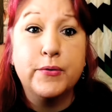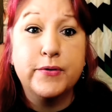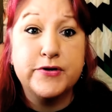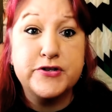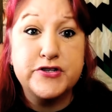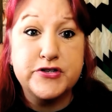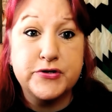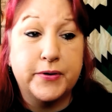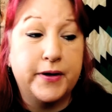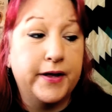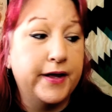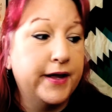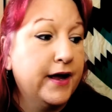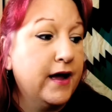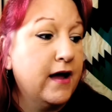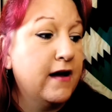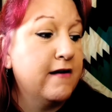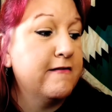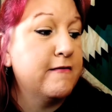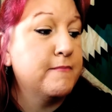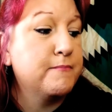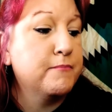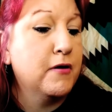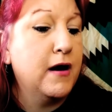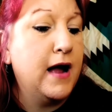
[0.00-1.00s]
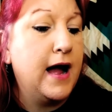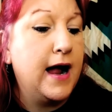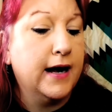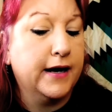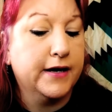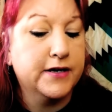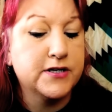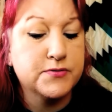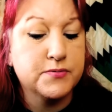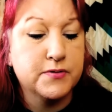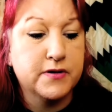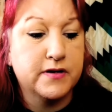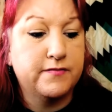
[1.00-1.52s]
doing a
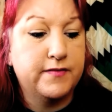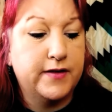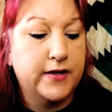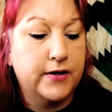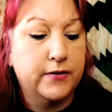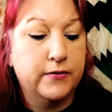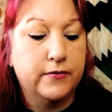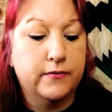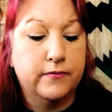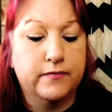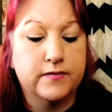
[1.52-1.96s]
product review.